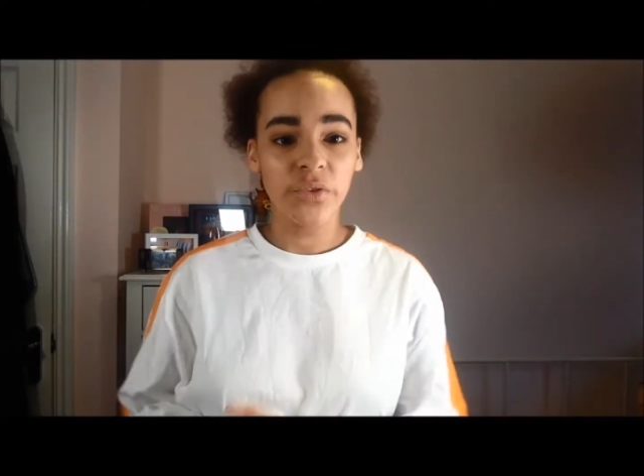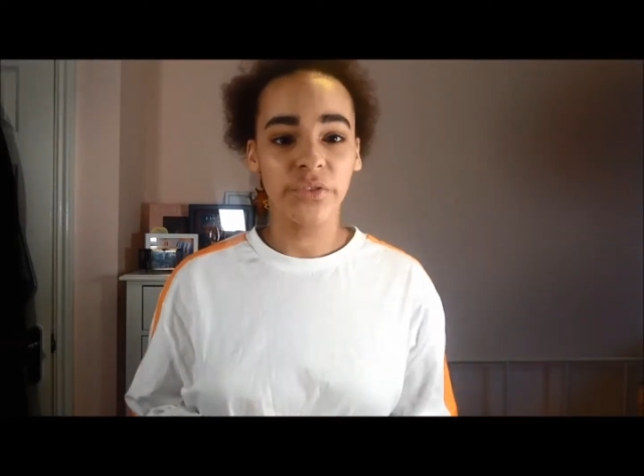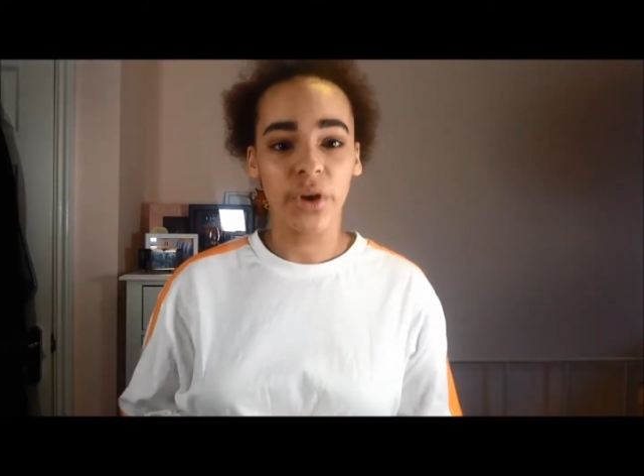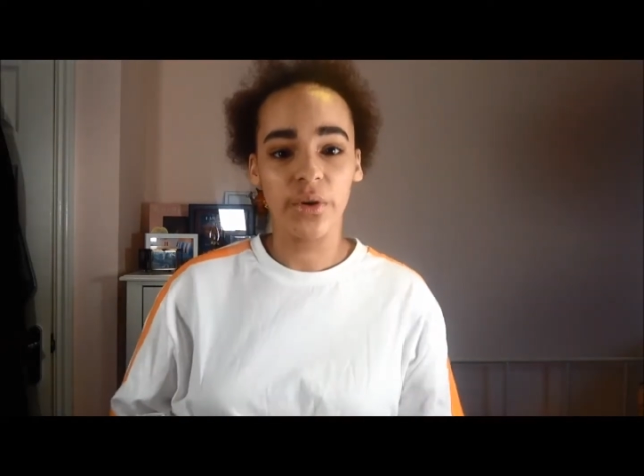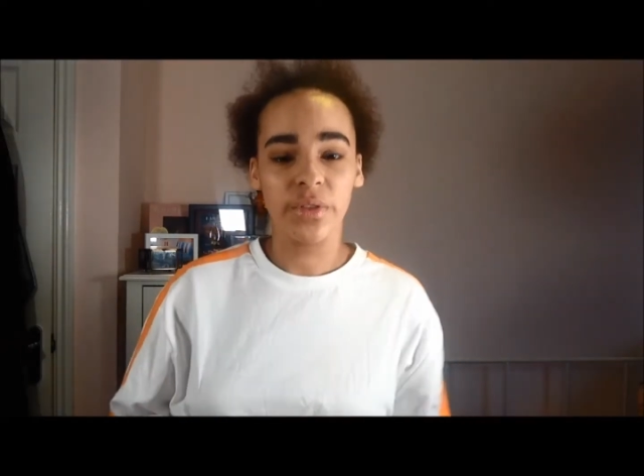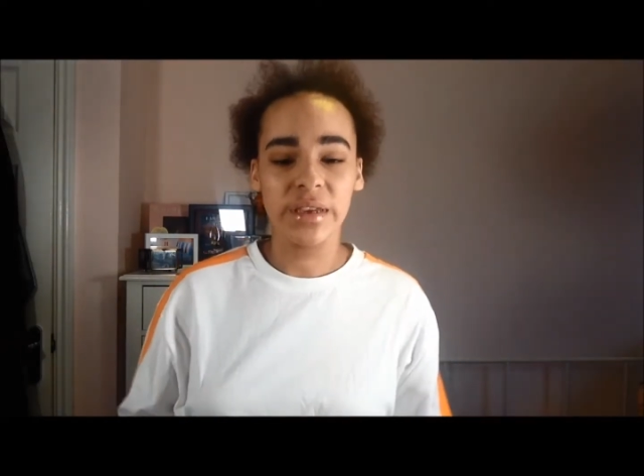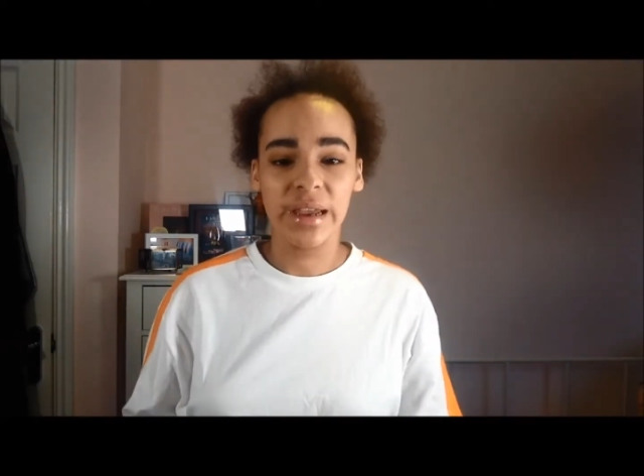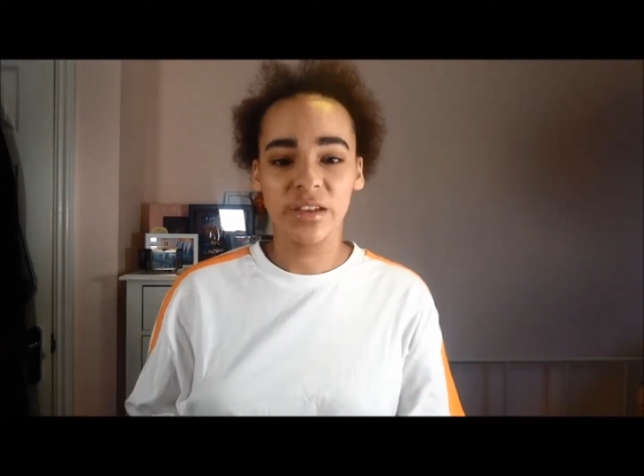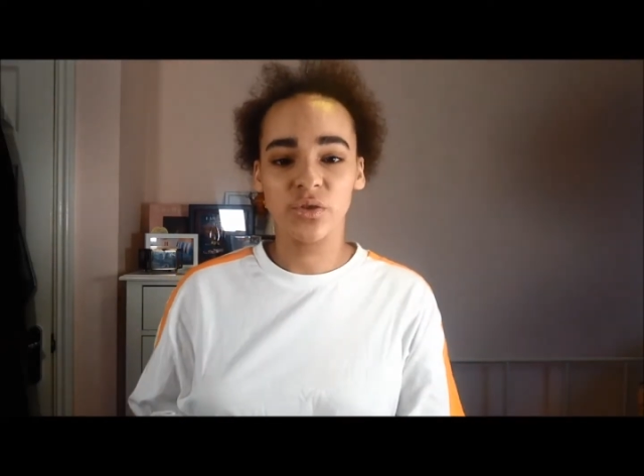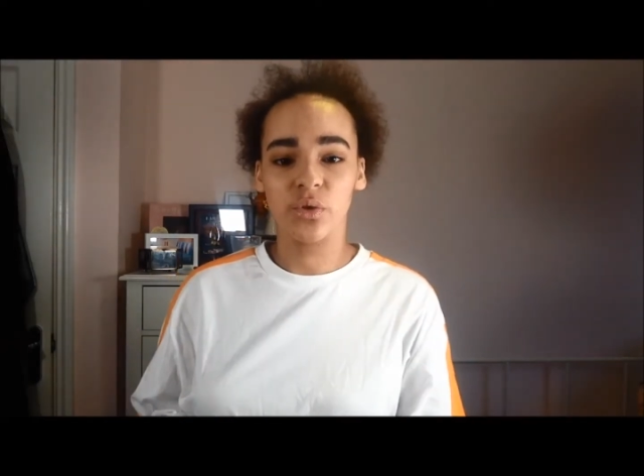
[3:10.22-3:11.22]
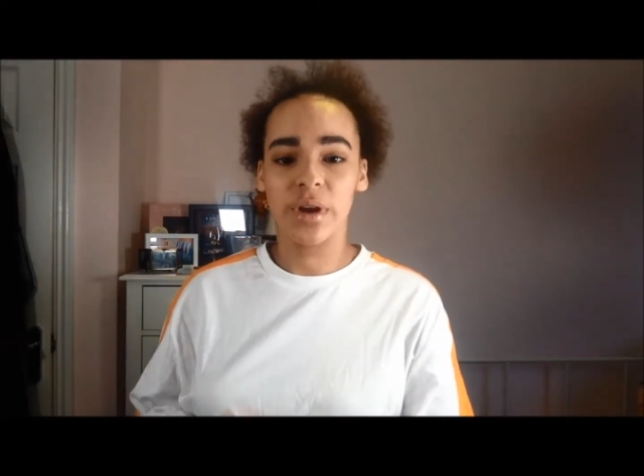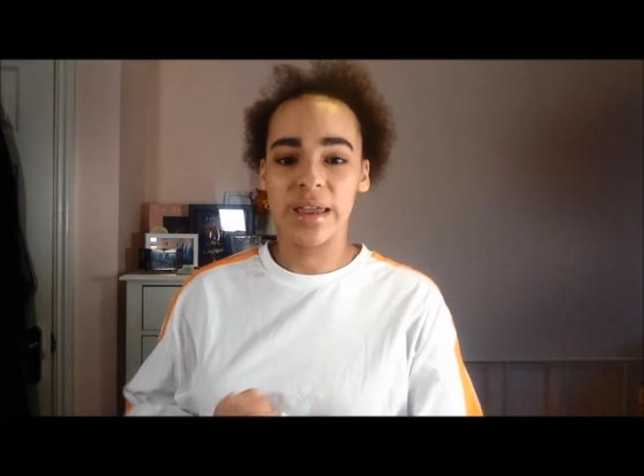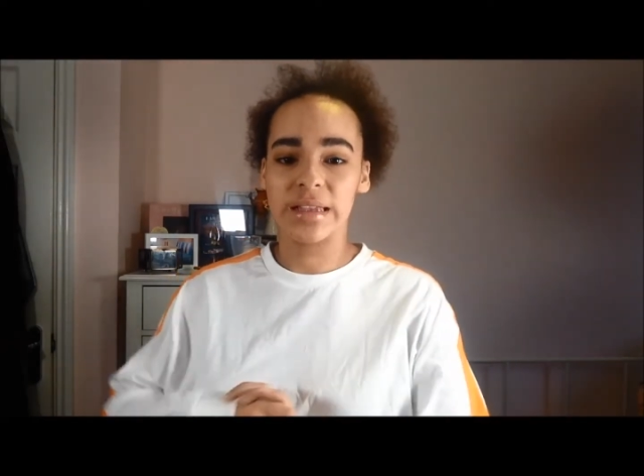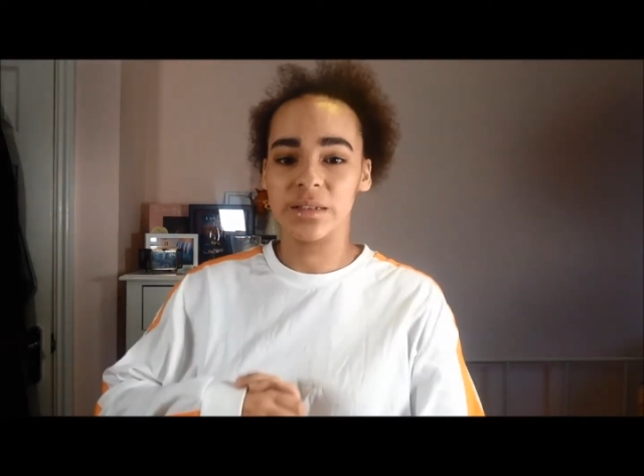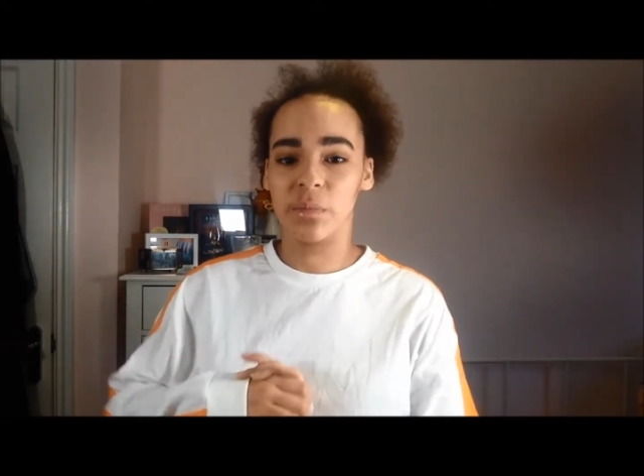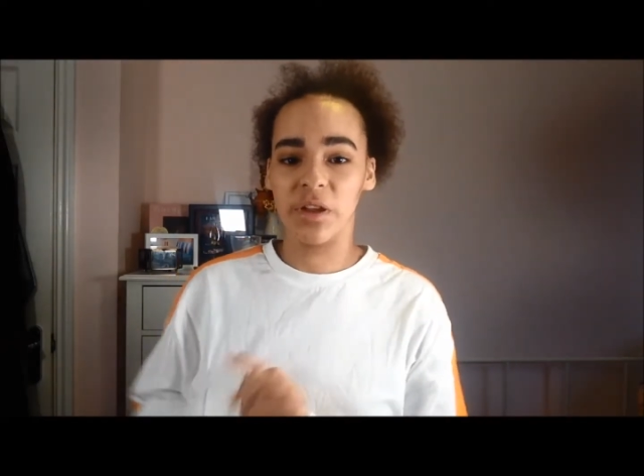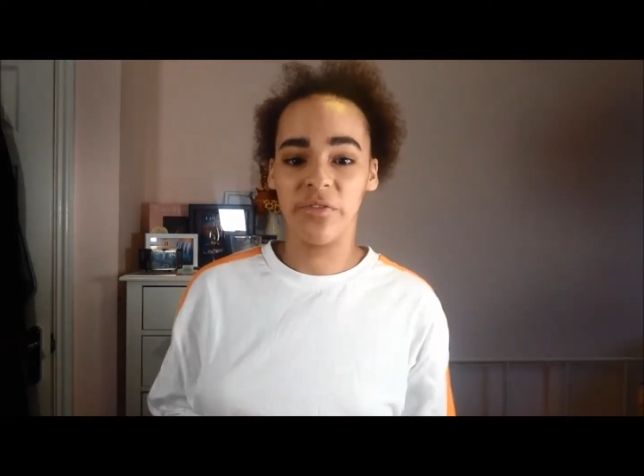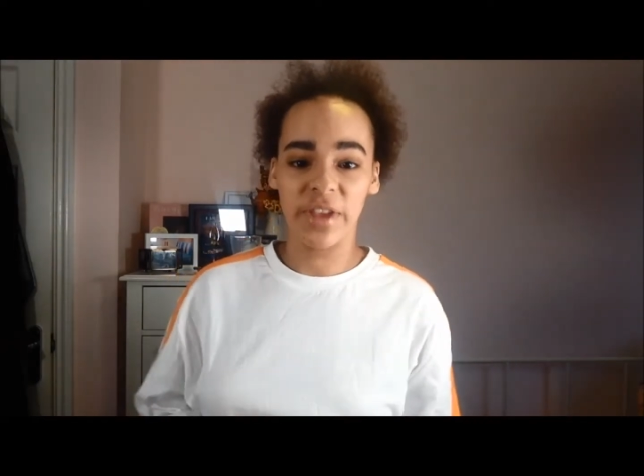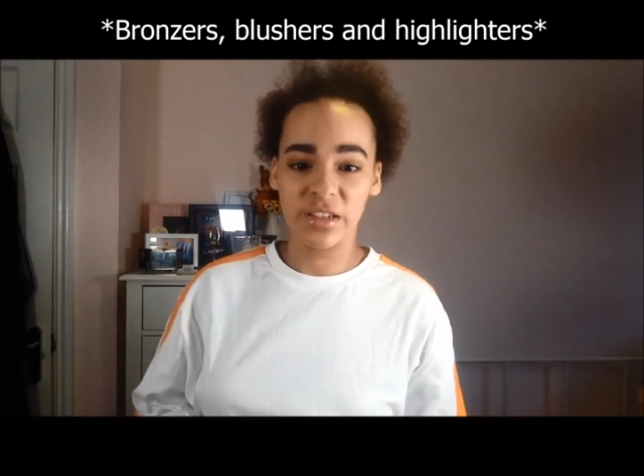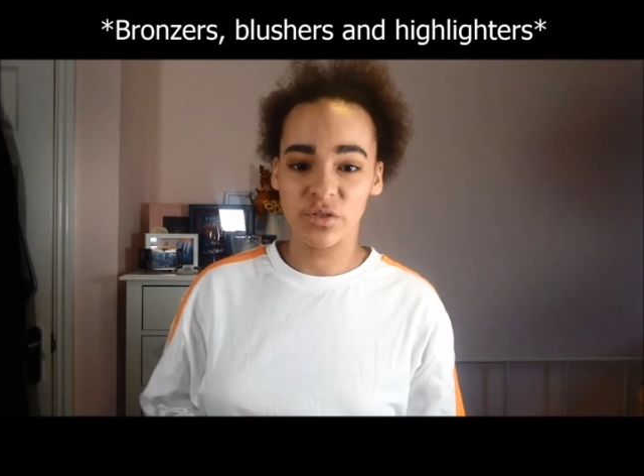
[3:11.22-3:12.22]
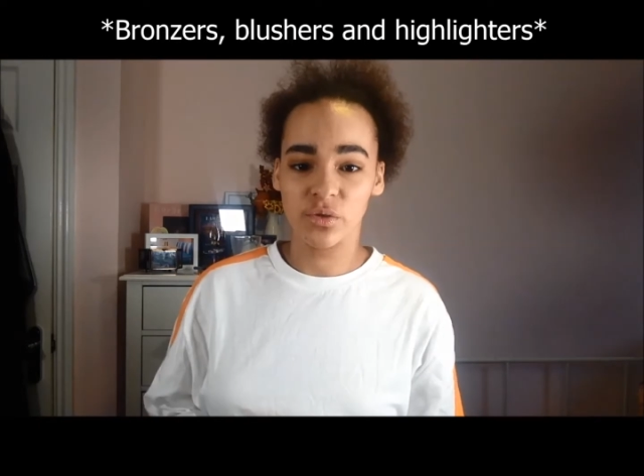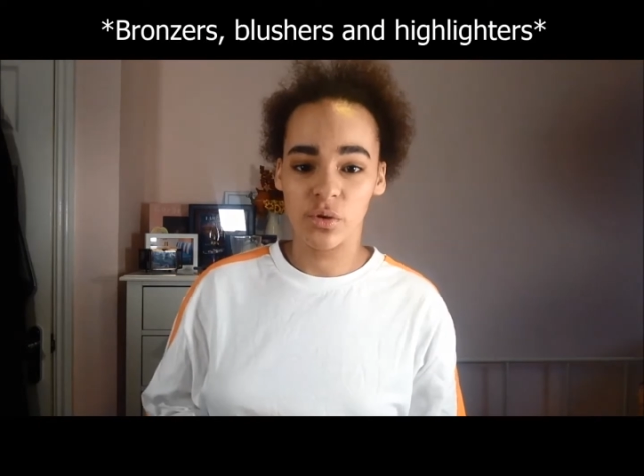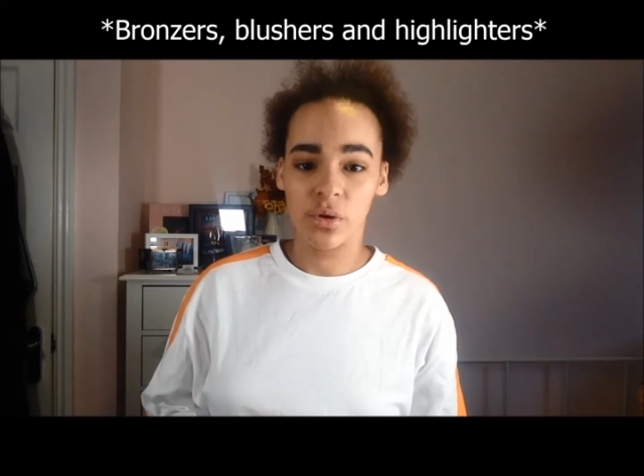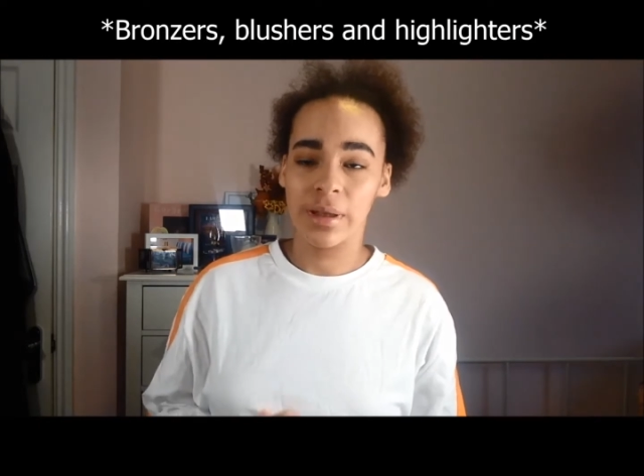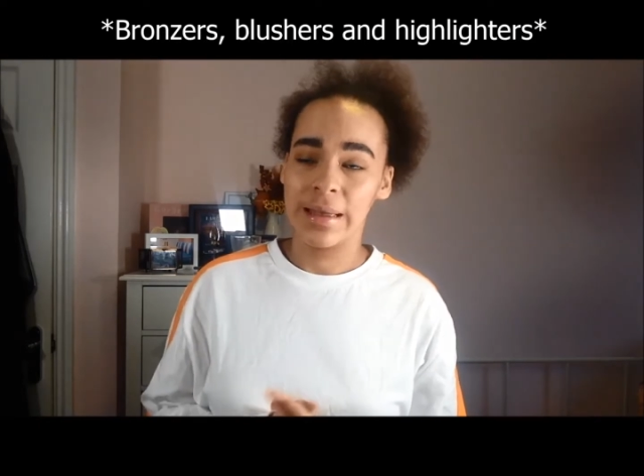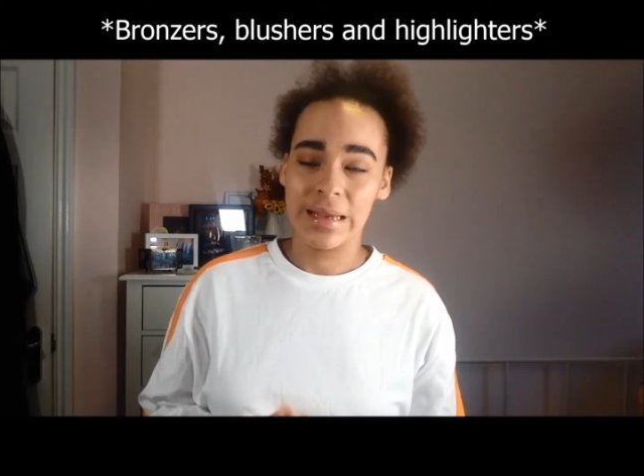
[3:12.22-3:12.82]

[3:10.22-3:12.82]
So the next drawer is my face drawer.